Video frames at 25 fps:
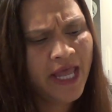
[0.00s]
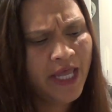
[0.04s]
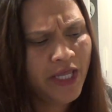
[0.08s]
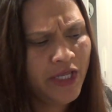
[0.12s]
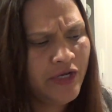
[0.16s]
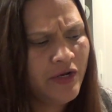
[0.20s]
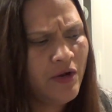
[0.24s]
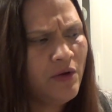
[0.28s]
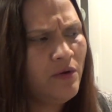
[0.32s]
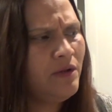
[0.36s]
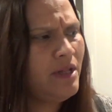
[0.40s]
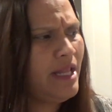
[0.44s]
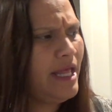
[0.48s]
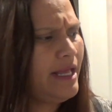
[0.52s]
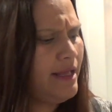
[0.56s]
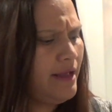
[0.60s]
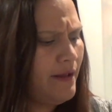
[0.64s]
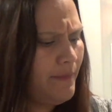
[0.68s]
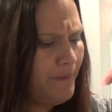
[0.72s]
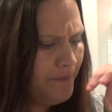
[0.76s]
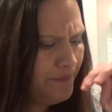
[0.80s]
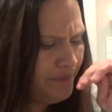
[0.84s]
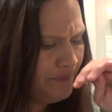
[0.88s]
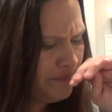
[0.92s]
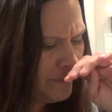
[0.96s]
You know,
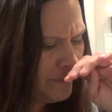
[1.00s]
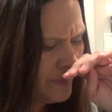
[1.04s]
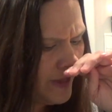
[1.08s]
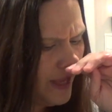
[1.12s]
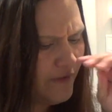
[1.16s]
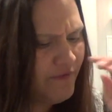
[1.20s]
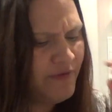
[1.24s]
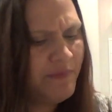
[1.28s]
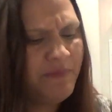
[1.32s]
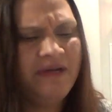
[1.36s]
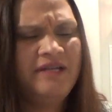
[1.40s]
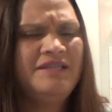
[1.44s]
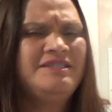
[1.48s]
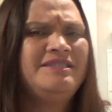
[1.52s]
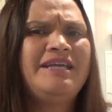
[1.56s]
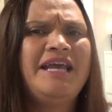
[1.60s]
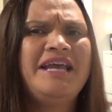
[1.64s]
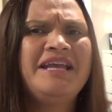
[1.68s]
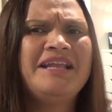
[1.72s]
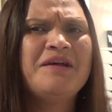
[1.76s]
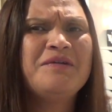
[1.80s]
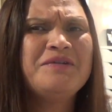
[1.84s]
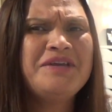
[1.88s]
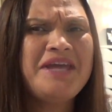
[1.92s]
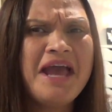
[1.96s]
like everybody's
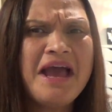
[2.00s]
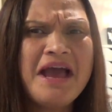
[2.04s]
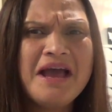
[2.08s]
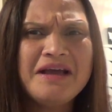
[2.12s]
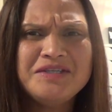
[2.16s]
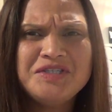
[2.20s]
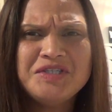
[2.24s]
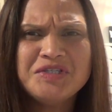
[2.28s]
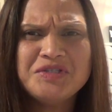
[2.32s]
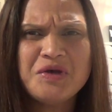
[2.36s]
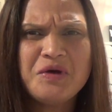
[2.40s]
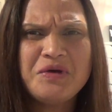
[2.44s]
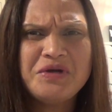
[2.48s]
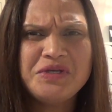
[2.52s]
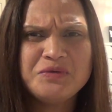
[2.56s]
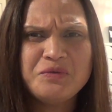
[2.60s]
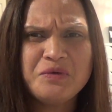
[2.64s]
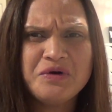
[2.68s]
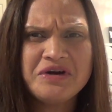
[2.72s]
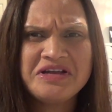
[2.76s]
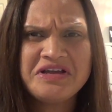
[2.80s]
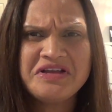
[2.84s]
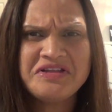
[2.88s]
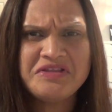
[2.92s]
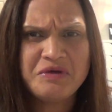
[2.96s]
saying, oh yeah, she's always
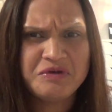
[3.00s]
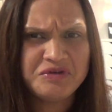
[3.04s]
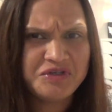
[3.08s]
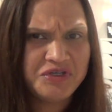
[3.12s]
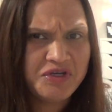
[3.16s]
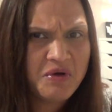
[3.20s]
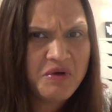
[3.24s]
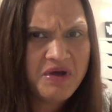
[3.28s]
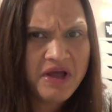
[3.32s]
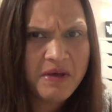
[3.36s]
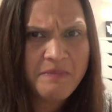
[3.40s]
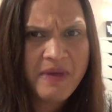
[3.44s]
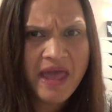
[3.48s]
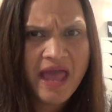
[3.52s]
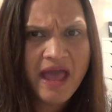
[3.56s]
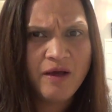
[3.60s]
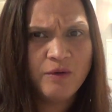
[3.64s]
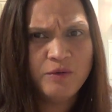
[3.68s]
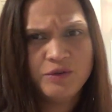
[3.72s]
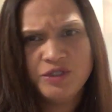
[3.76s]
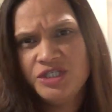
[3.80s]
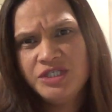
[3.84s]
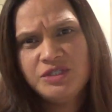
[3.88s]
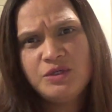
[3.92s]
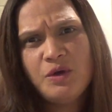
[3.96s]
working those yoga pants.
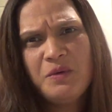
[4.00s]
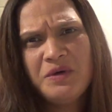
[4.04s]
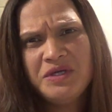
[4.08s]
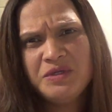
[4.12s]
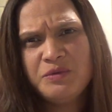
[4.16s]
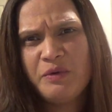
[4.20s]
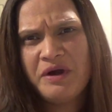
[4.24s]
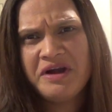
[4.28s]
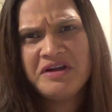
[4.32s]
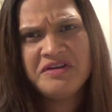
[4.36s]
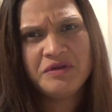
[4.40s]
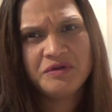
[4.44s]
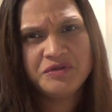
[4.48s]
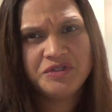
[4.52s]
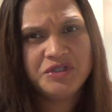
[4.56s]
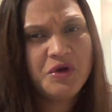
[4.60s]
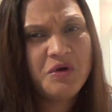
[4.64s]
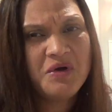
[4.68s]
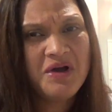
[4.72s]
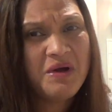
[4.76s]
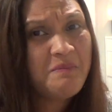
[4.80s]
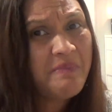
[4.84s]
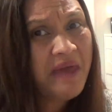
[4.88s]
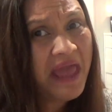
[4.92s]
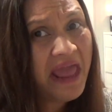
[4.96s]
Oh, she's always wearing those
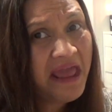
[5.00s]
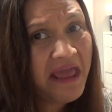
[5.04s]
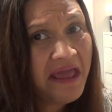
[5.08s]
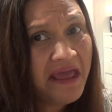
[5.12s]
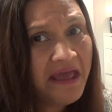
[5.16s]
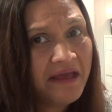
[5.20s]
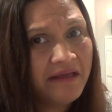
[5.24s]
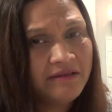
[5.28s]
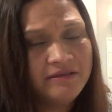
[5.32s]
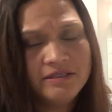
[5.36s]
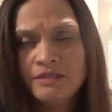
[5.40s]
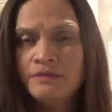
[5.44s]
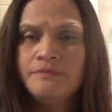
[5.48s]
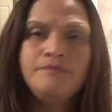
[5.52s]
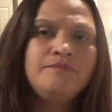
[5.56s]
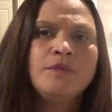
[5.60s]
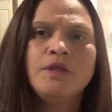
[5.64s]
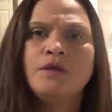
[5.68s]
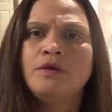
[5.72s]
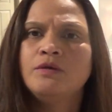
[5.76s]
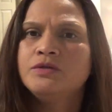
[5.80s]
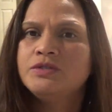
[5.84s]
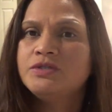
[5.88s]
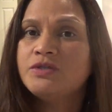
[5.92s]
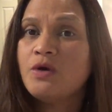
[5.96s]
yoga pants.
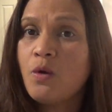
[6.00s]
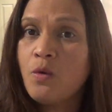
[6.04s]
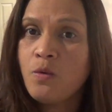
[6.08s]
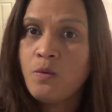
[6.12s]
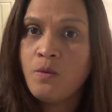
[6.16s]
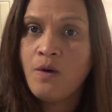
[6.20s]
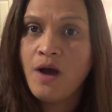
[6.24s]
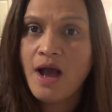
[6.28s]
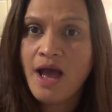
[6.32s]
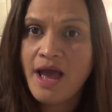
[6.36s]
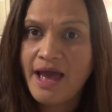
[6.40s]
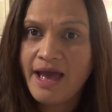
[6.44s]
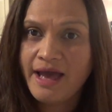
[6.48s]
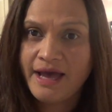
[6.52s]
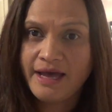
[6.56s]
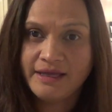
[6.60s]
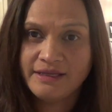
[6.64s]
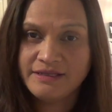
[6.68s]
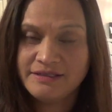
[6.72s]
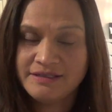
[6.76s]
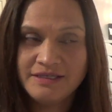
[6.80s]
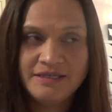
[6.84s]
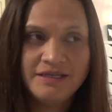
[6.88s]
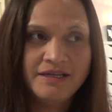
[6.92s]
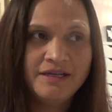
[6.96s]
So
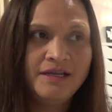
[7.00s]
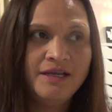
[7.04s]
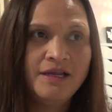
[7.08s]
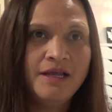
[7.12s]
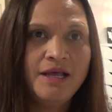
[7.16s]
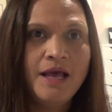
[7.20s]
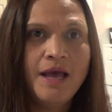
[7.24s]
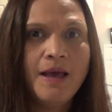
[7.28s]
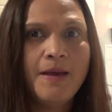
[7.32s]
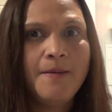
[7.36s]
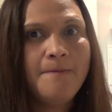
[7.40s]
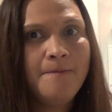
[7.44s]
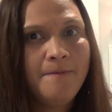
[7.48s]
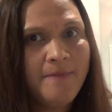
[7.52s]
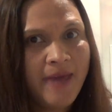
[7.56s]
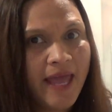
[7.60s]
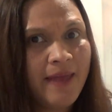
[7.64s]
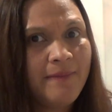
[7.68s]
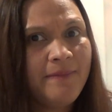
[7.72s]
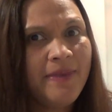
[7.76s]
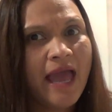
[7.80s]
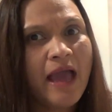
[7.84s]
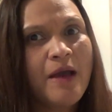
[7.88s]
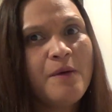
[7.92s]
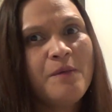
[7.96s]
what?
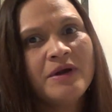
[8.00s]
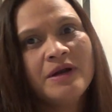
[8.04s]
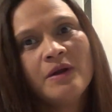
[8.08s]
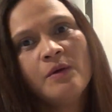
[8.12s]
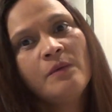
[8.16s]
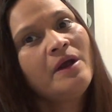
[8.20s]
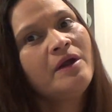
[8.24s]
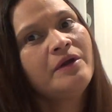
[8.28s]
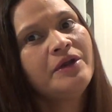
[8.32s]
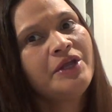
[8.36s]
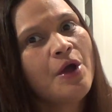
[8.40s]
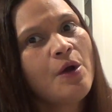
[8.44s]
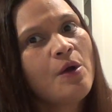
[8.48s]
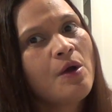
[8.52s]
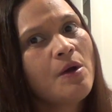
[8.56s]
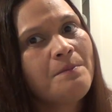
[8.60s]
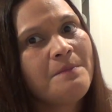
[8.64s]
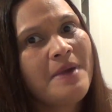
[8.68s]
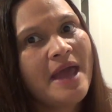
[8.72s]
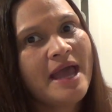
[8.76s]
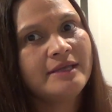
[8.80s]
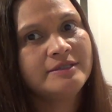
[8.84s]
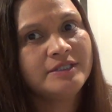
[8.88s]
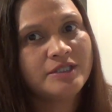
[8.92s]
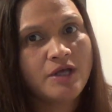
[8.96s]
Maybe I want to wear yoga
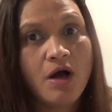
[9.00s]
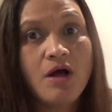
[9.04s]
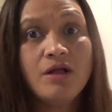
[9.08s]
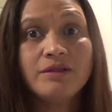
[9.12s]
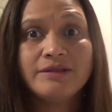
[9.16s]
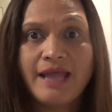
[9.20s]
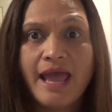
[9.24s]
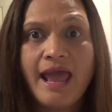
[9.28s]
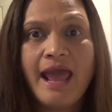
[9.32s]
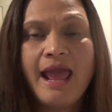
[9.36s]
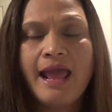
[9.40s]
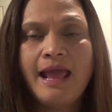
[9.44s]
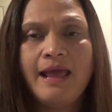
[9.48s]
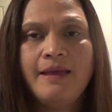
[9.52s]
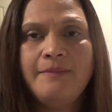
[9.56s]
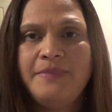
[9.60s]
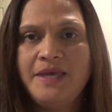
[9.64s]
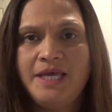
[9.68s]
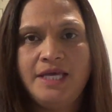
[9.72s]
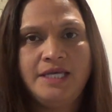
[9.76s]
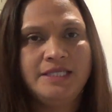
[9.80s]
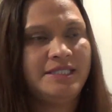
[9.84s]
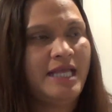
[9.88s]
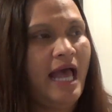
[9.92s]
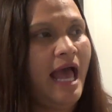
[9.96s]
pants all day
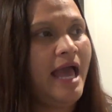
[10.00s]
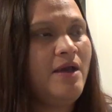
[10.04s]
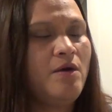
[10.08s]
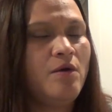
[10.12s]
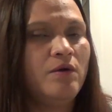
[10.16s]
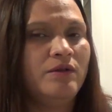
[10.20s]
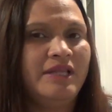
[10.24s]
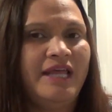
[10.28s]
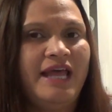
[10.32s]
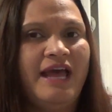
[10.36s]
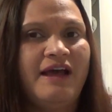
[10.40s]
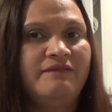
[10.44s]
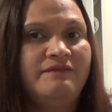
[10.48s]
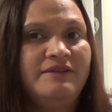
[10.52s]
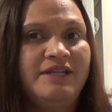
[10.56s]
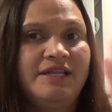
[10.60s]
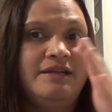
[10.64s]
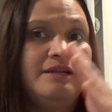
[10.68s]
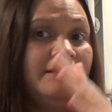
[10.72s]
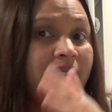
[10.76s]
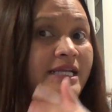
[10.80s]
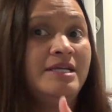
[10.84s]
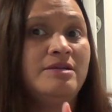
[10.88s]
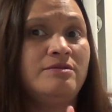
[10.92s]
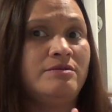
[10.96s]
because I only have
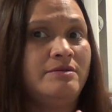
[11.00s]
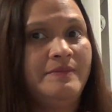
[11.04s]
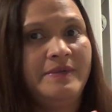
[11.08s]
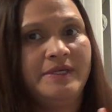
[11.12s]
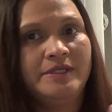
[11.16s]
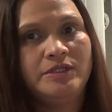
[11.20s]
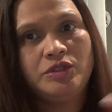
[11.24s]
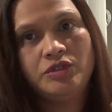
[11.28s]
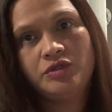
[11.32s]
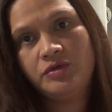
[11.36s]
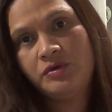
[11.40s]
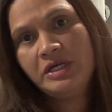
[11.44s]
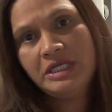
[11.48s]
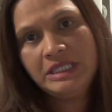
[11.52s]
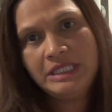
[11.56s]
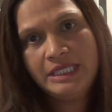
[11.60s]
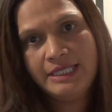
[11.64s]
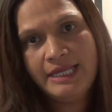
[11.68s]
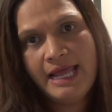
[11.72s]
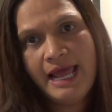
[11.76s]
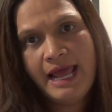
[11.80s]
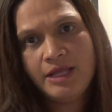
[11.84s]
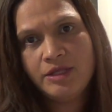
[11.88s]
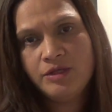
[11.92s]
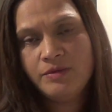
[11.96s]
little increments during the
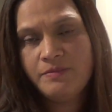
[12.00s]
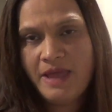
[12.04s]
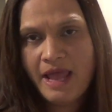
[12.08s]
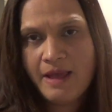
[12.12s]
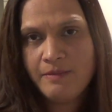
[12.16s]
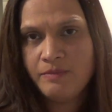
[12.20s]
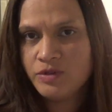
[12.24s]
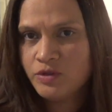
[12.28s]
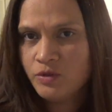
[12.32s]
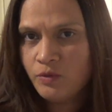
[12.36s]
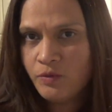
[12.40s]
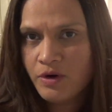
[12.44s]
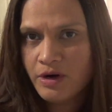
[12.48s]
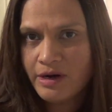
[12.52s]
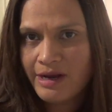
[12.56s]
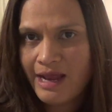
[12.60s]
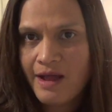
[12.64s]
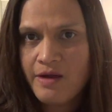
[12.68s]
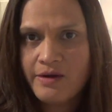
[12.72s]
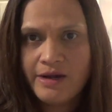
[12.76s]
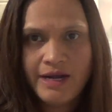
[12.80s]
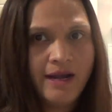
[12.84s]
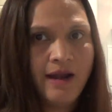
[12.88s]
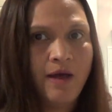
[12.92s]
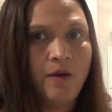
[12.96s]
day to be able to work
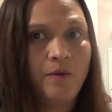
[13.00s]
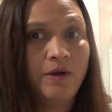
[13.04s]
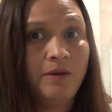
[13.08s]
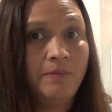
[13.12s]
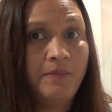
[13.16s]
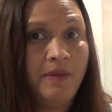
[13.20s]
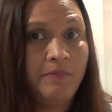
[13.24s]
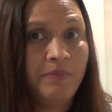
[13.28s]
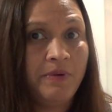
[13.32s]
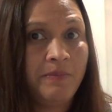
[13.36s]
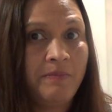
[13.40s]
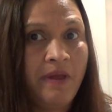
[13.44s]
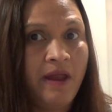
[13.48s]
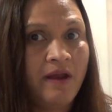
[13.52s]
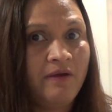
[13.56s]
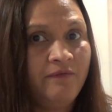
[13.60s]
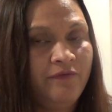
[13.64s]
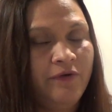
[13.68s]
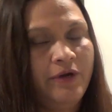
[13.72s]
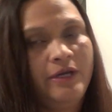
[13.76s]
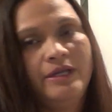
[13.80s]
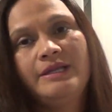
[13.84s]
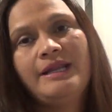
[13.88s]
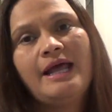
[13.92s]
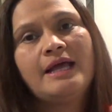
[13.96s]
out and I want to be prepared
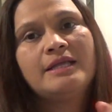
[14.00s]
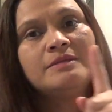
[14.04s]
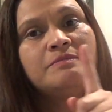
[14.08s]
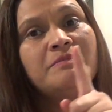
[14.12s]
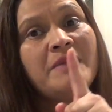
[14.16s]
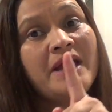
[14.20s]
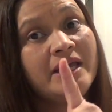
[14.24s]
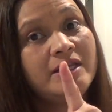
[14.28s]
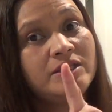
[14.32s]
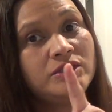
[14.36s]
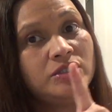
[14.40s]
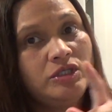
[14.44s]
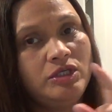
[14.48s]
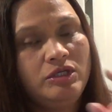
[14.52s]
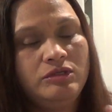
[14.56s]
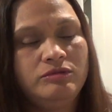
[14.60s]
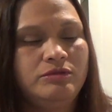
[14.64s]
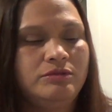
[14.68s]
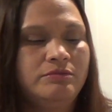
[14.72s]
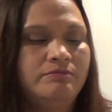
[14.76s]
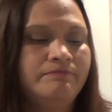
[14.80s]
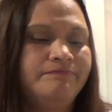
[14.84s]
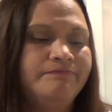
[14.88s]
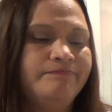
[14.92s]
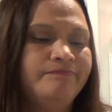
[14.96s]
for it. That's my
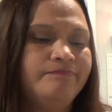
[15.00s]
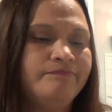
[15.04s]
excuse.